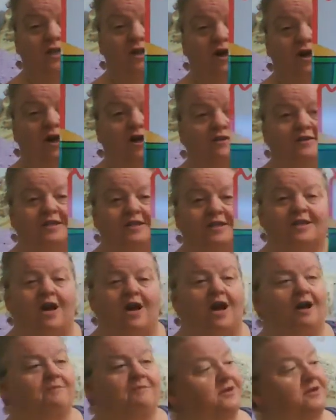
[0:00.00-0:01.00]
along the
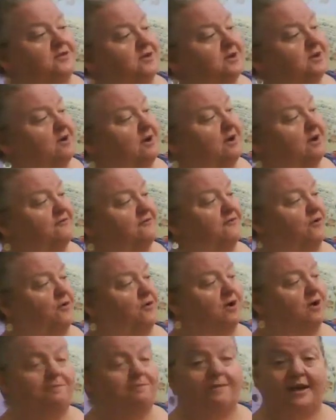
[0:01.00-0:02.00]
top that there are
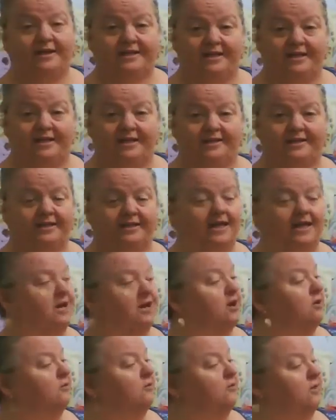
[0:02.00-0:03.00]
four buttons.
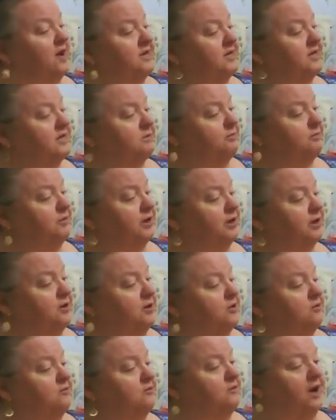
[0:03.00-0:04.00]
One is
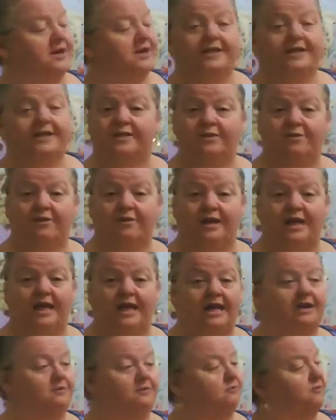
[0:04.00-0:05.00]
blue, one is
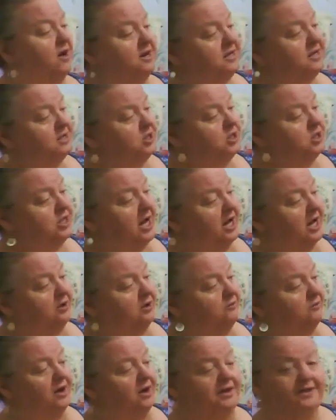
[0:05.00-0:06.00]
green, one is
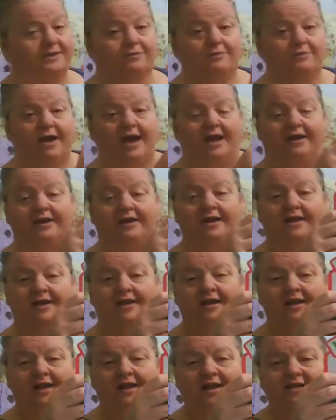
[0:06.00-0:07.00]
yellow, one is red.
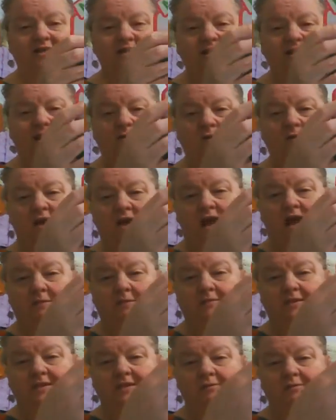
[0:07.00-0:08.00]
Let's see what
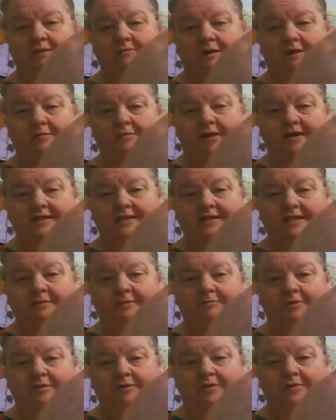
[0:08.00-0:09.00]
happens when we press the
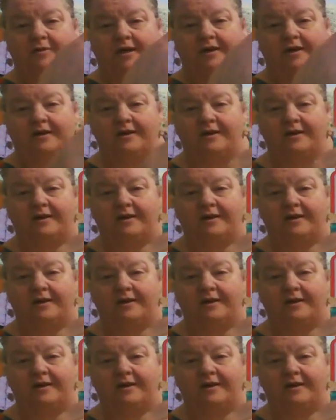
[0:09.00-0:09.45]
blue one.